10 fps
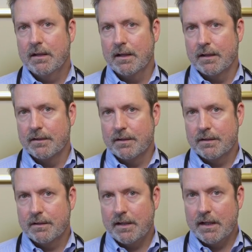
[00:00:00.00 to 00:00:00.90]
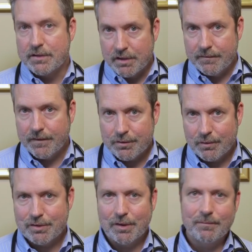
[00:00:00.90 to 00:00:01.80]
uh, it's good for the
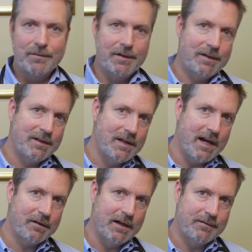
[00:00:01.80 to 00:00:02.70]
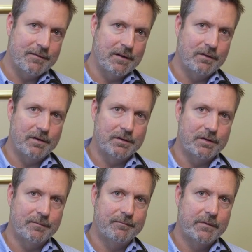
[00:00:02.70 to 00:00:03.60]
short term, not great for the long
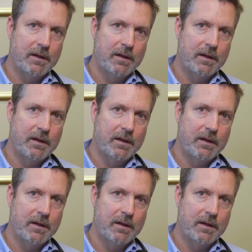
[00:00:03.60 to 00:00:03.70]
term.